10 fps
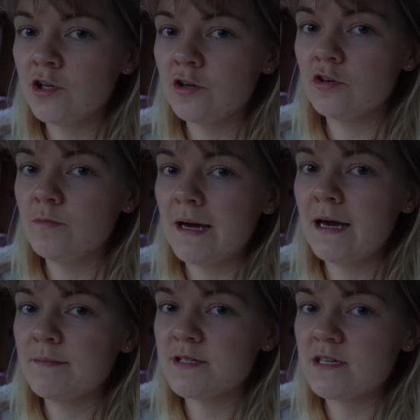Google
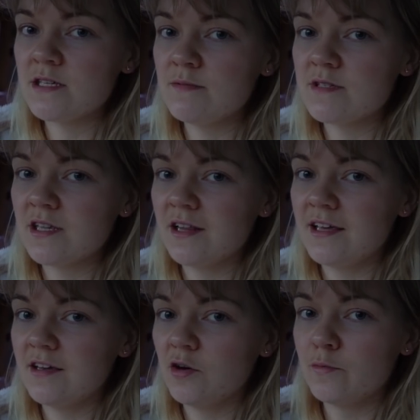Maps it seems to
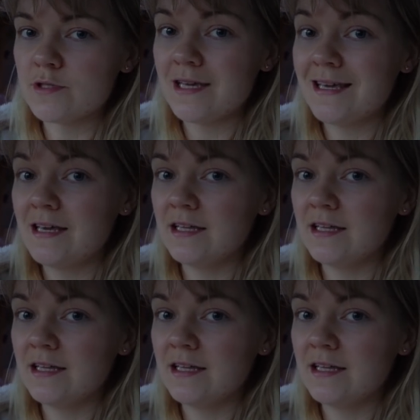like almost like